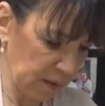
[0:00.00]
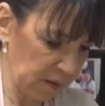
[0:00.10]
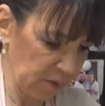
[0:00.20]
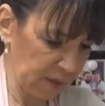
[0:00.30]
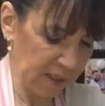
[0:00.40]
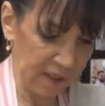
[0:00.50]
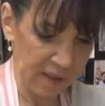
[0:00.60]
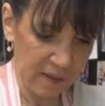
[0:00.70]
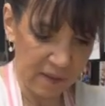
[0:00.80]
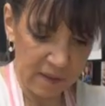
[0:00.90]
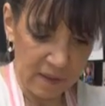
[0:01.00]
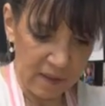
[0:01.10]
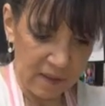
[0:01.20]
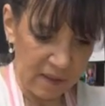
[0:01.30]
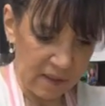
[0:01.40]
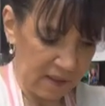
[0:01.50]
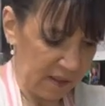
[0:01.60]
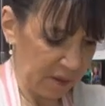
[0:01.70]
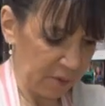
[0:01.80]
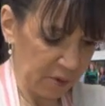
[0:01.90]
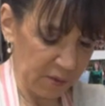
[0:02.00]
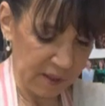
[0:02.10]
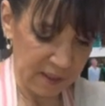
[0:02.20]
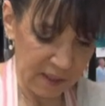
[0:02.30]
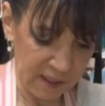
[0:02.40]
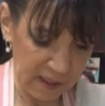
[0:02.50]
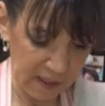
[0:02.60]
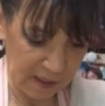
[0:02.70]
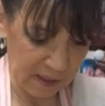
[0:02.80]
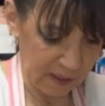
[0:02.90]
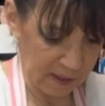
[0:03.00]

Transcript: Okay, now we're going to take